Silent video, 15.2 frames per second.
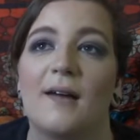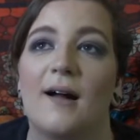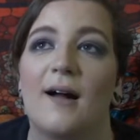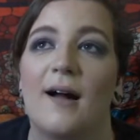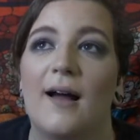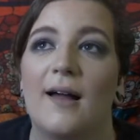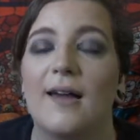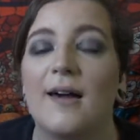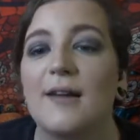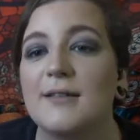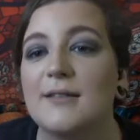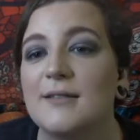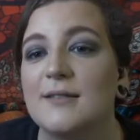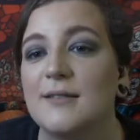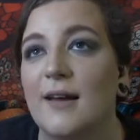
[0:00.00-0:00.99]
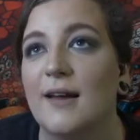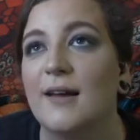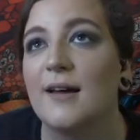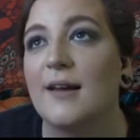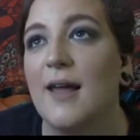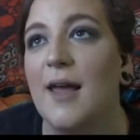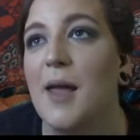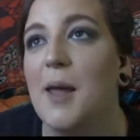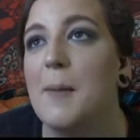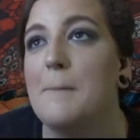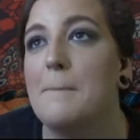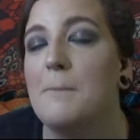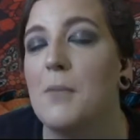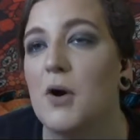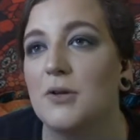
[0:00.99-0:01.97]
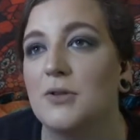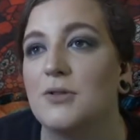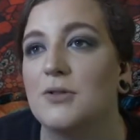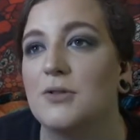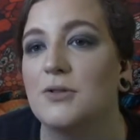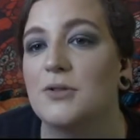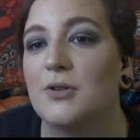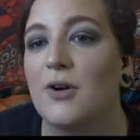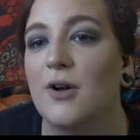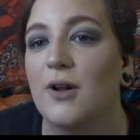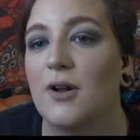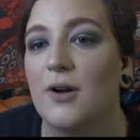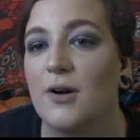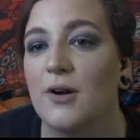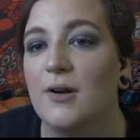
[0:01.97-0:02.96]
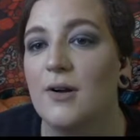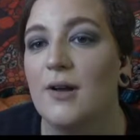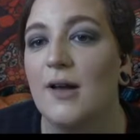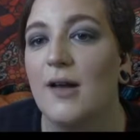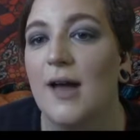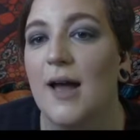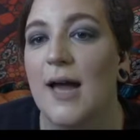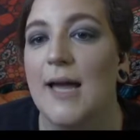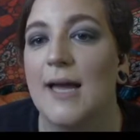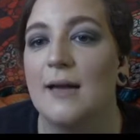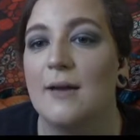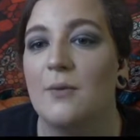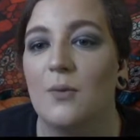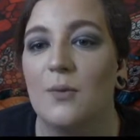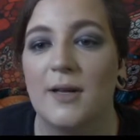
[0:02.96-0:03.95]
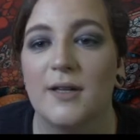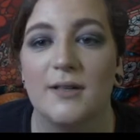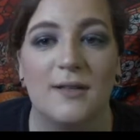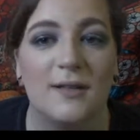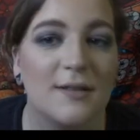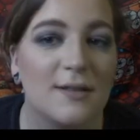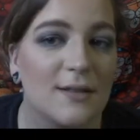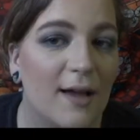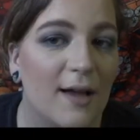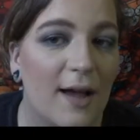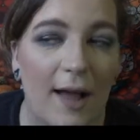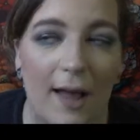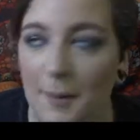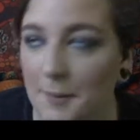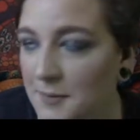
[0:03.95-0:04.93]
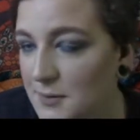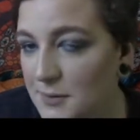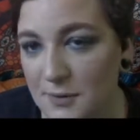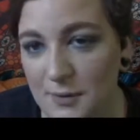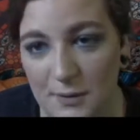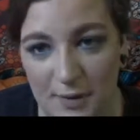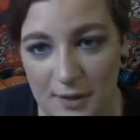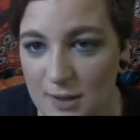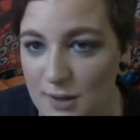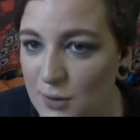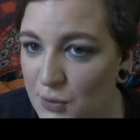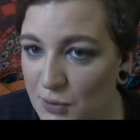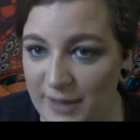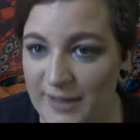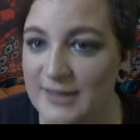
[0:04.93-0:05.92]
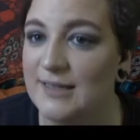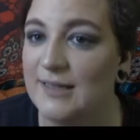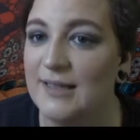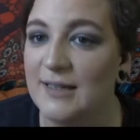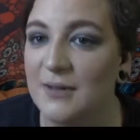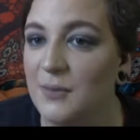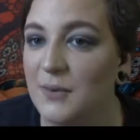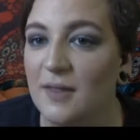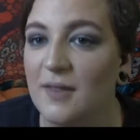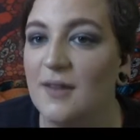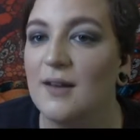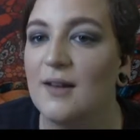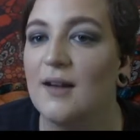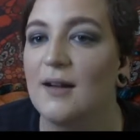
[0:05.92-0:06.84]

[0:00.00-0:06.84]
I got a Marshalls credit card and went just absolutely crazy with it.